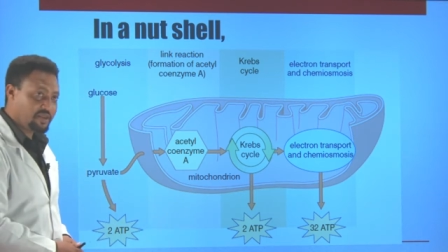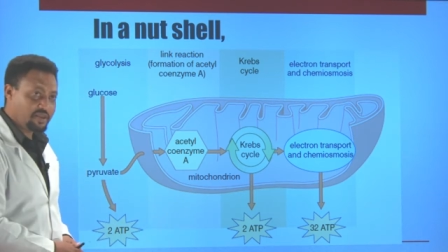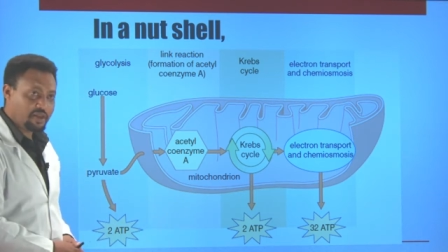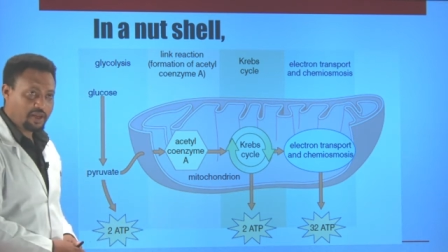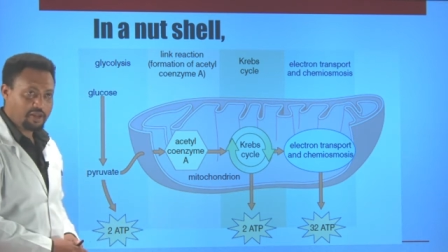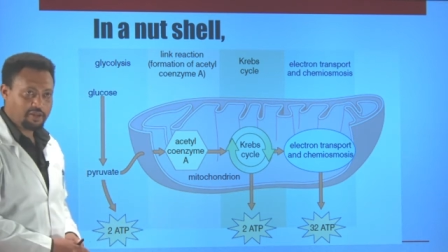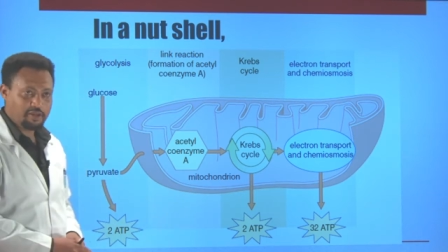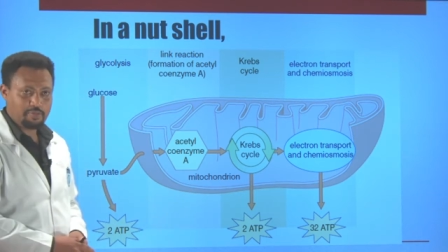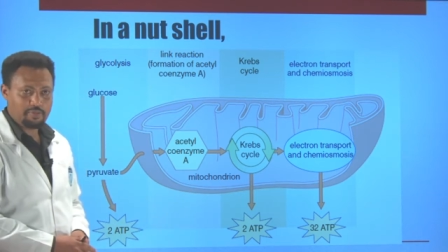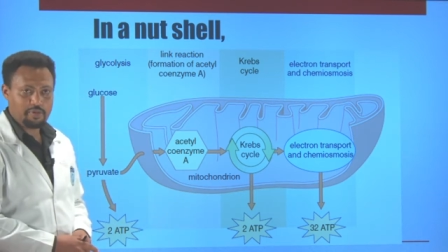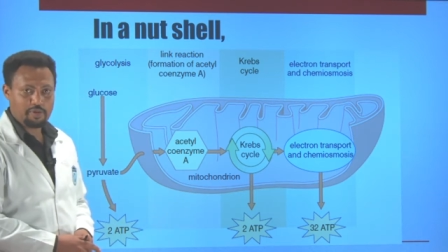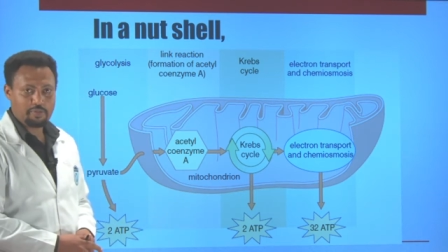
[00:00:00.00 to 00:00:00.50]

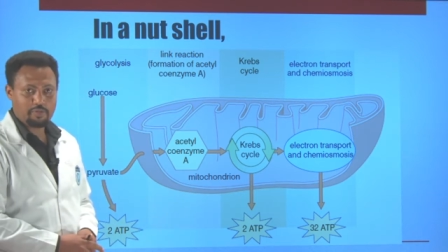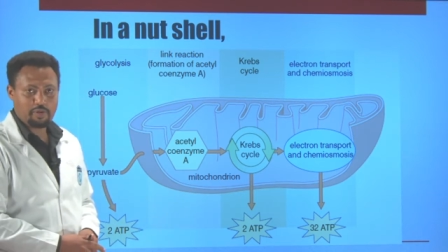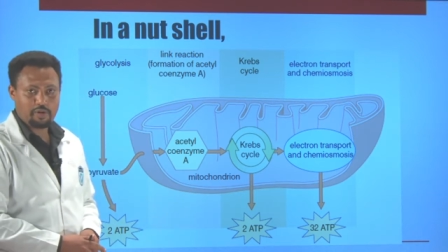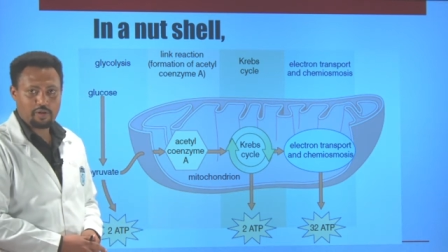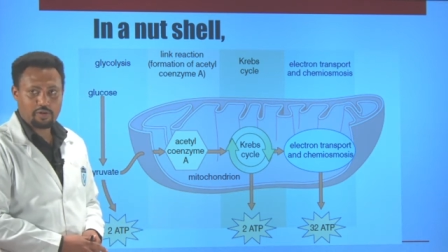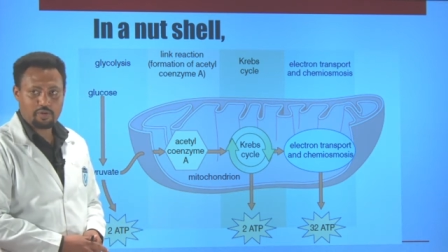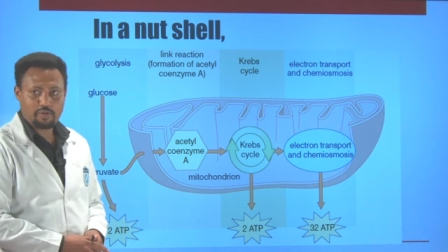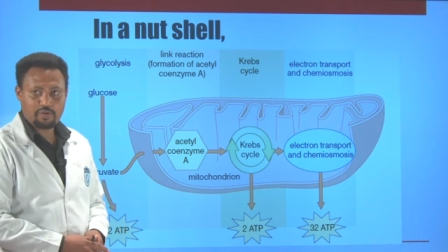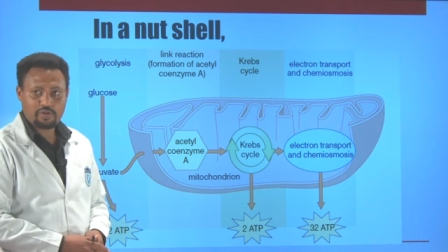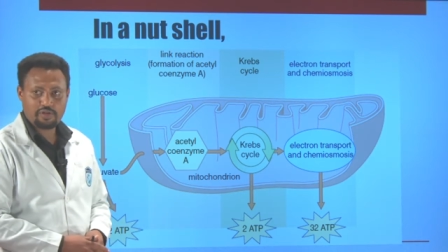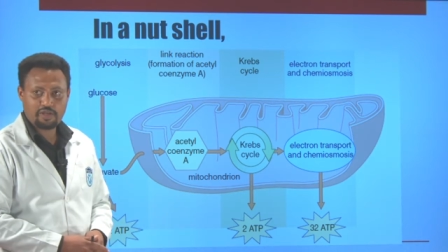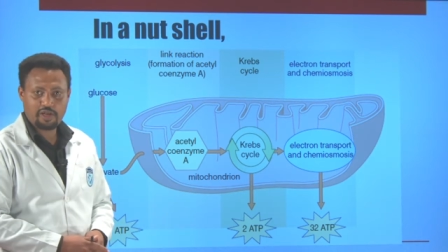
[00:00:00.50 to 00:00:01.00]
ATP
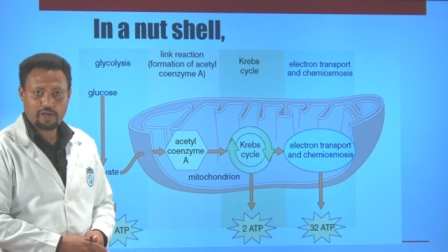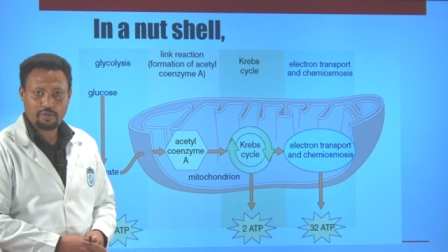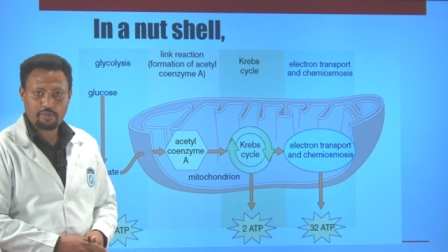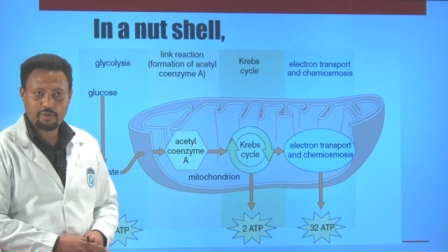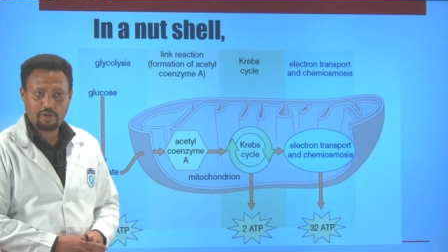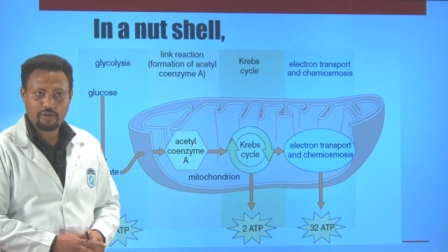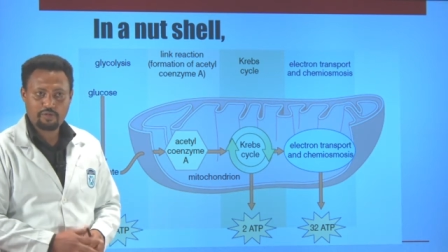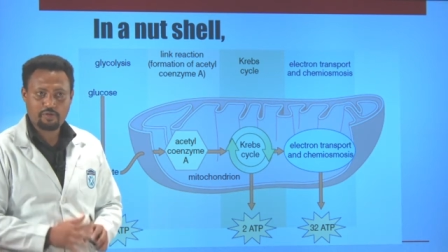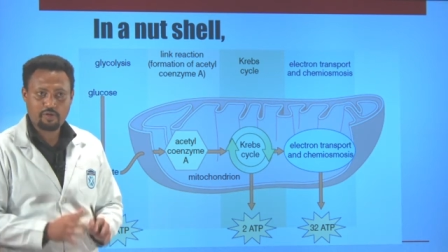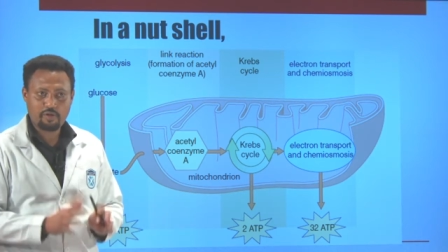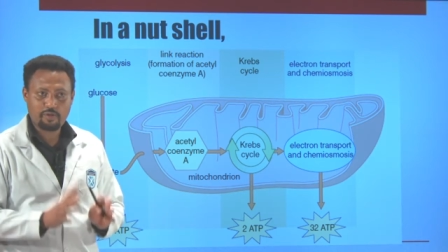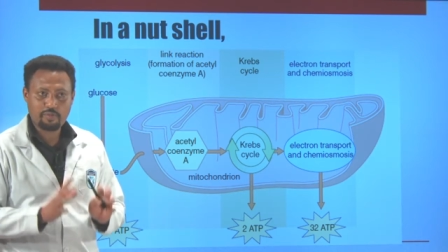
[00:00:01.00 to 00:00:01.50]
molecules are
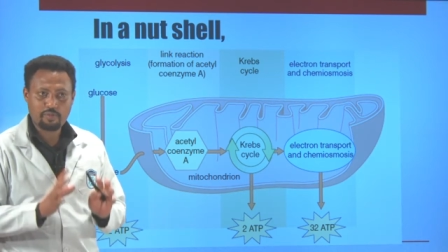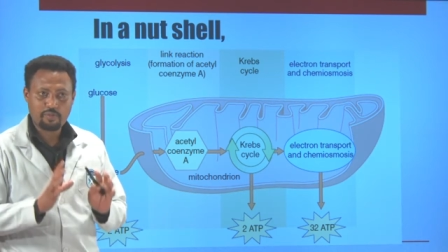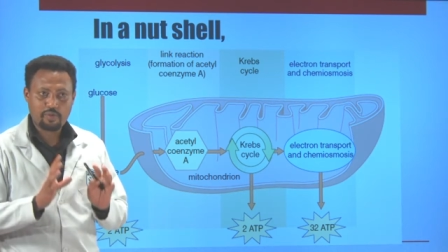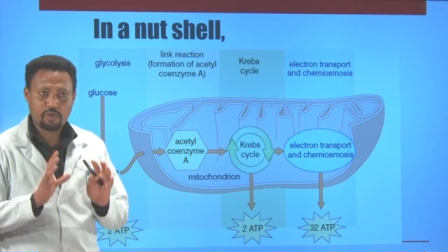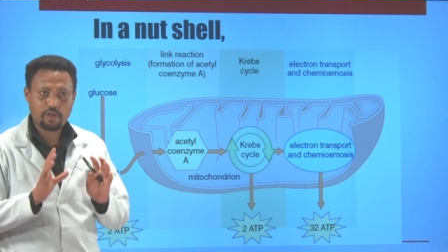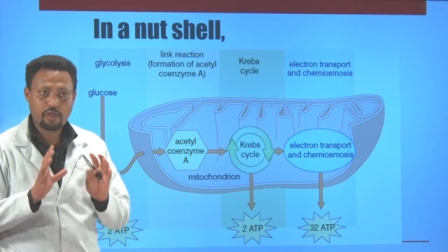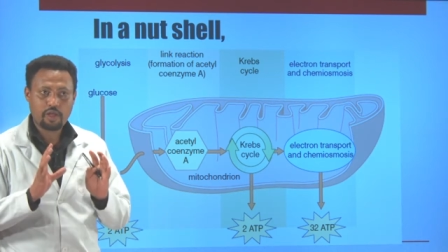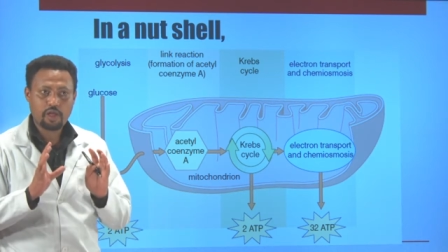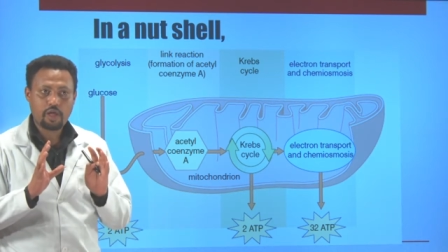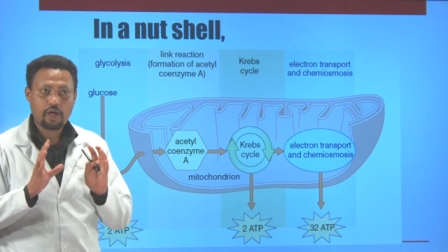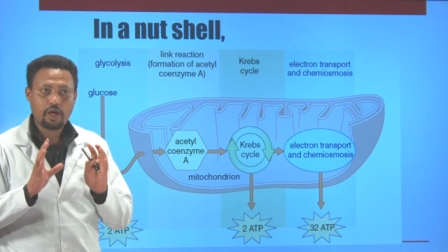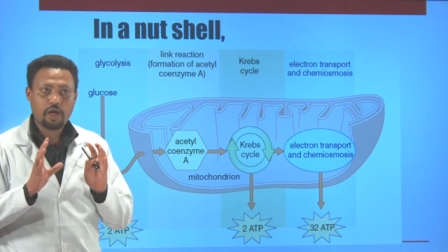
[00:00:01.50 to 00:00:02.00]
made from
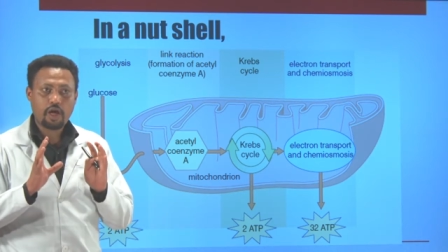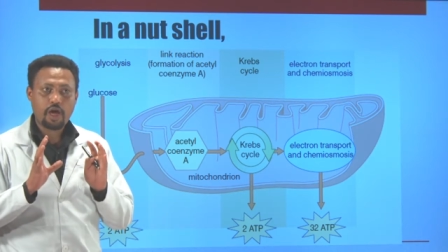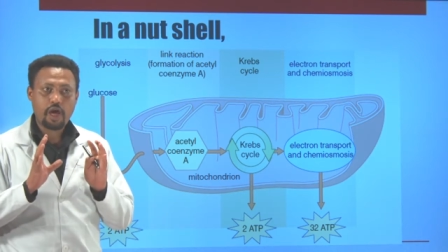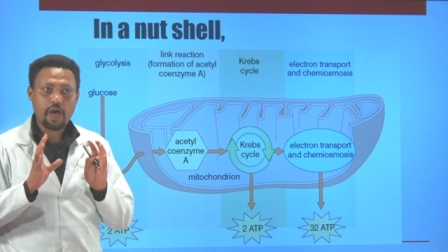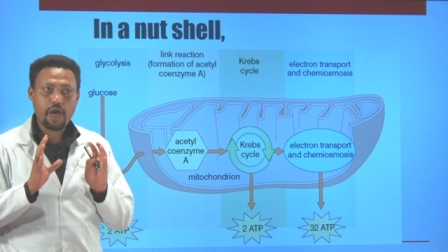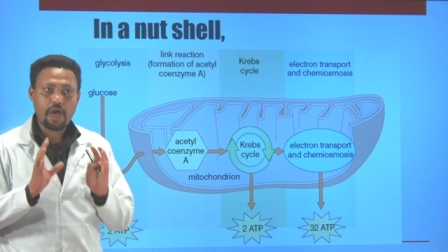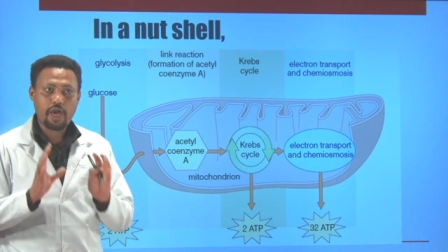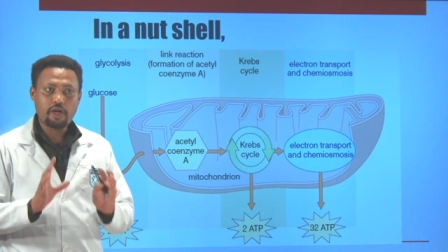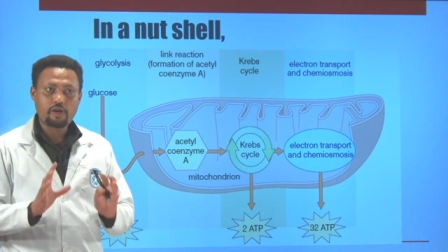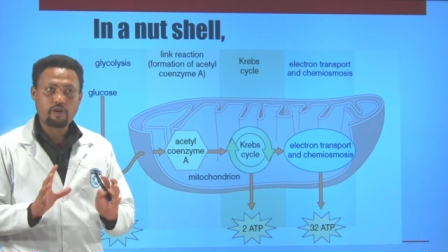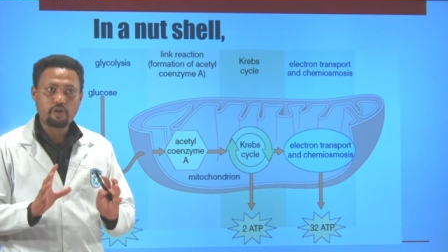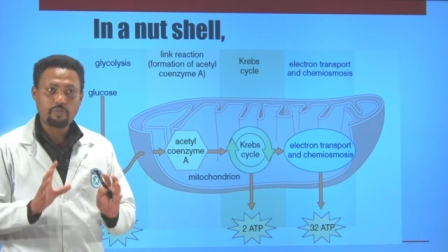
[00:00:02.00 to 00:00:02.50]

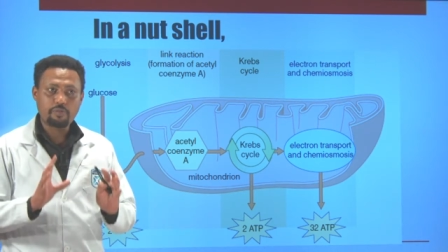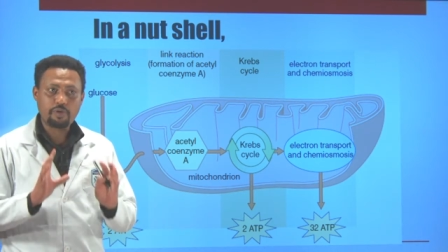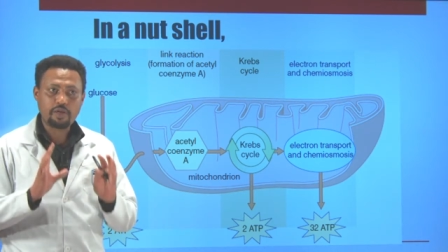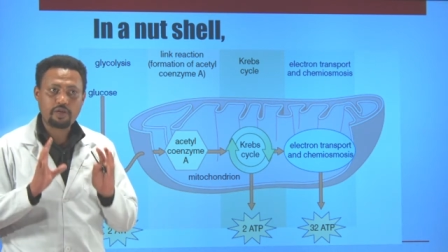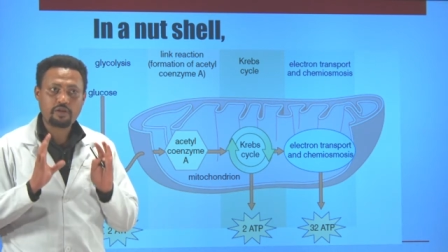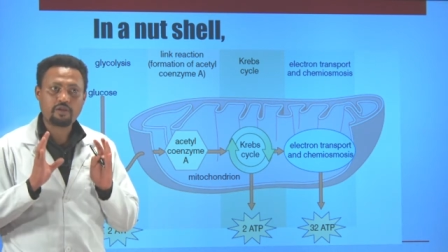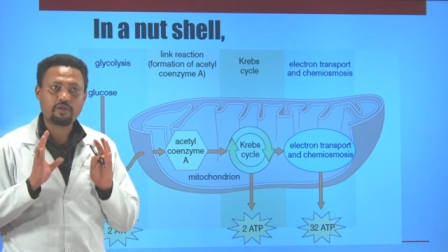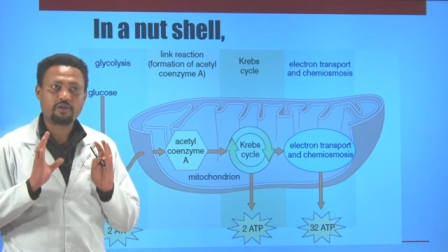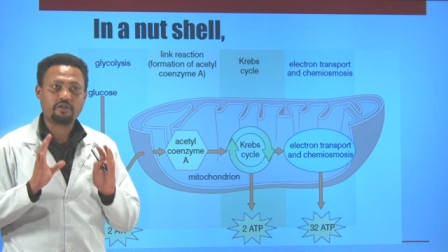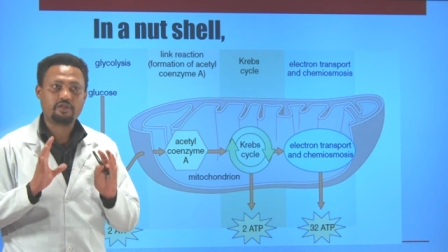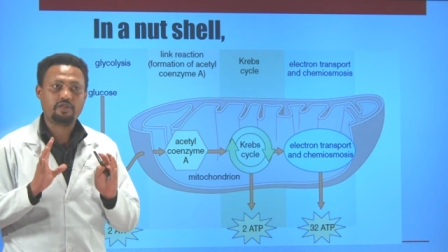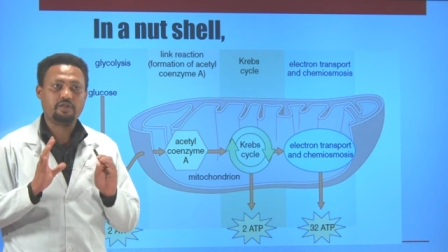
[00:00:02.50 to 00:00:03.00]

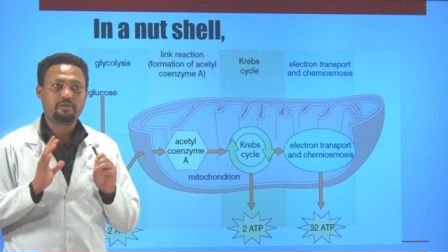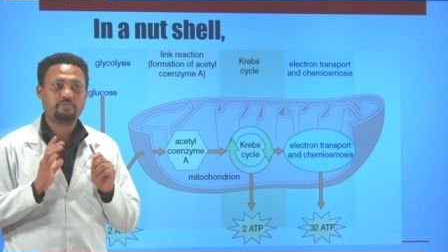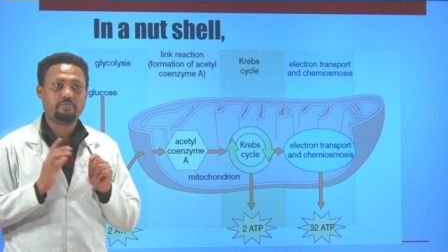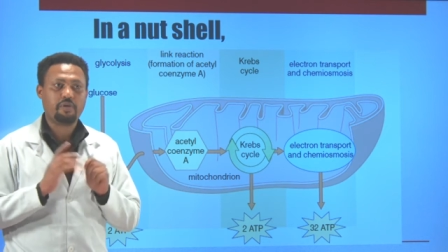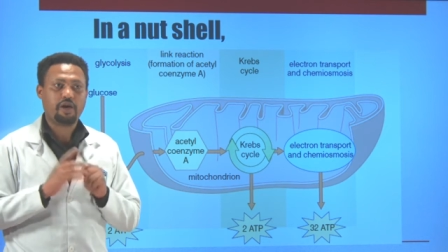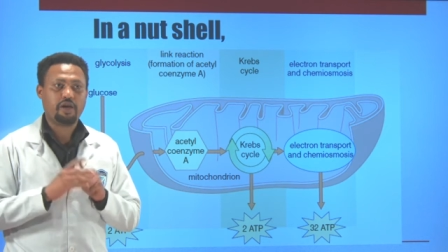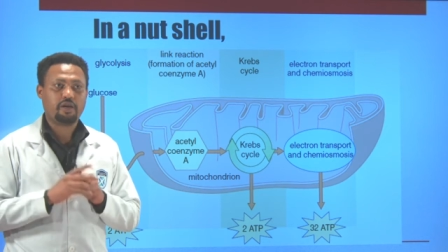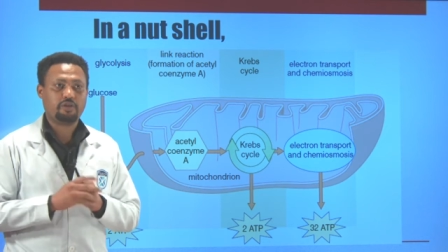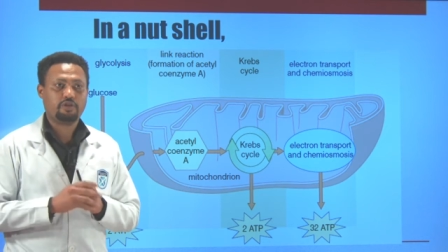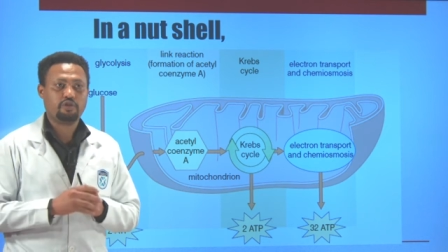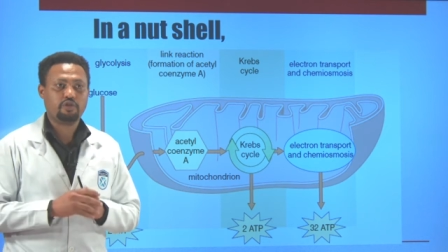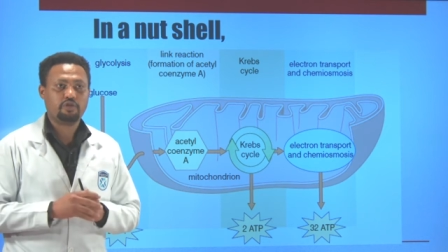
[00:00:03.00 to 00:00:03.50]
aerobic
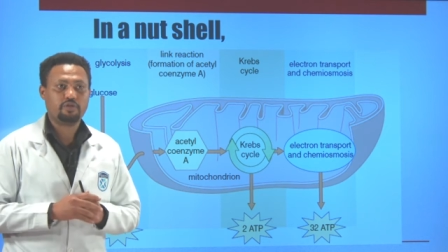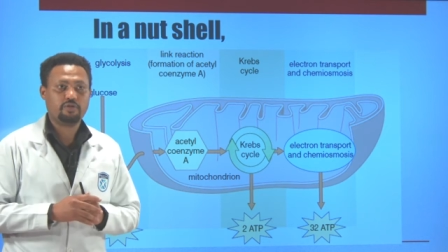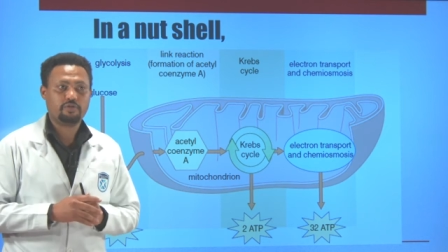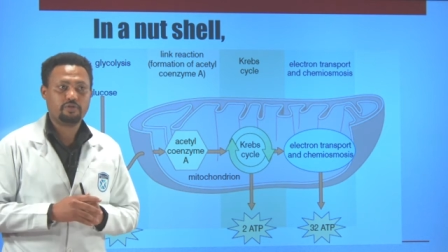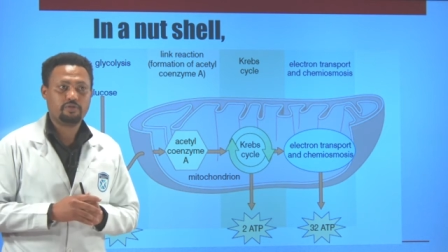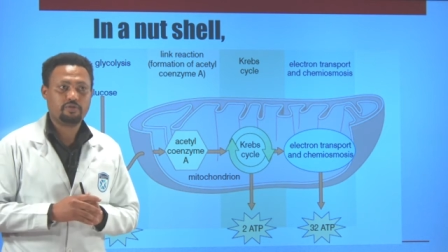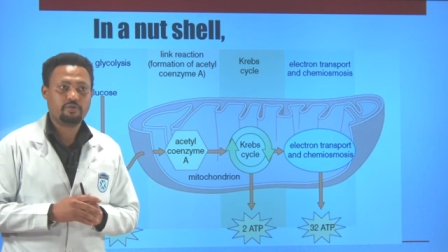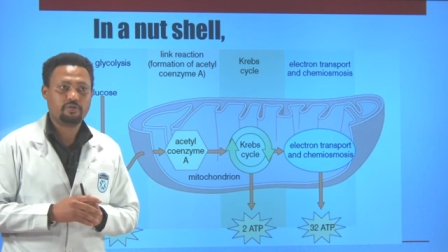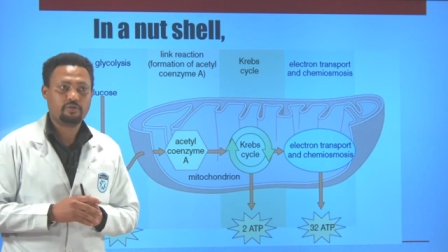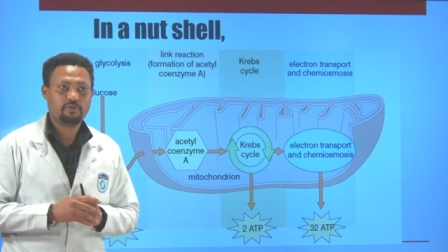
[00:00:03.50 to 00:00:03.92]
respiration,